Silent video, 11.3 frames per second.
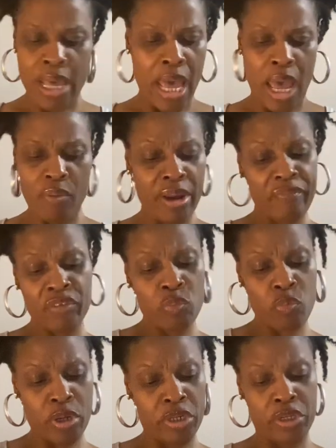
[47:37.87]
however you
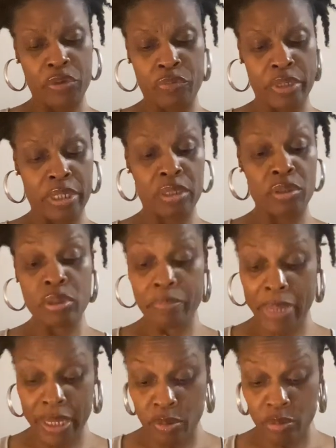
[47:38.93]
want to do it and you can
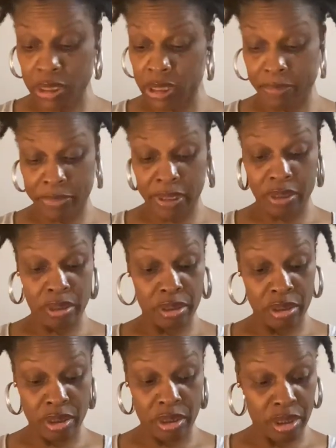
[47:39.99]
make you something
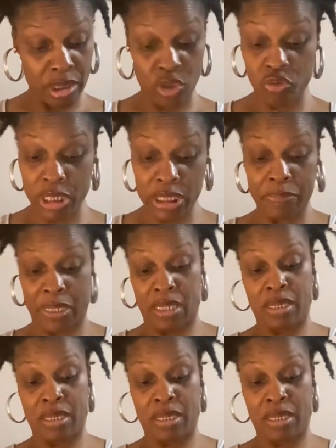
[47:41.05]
trust me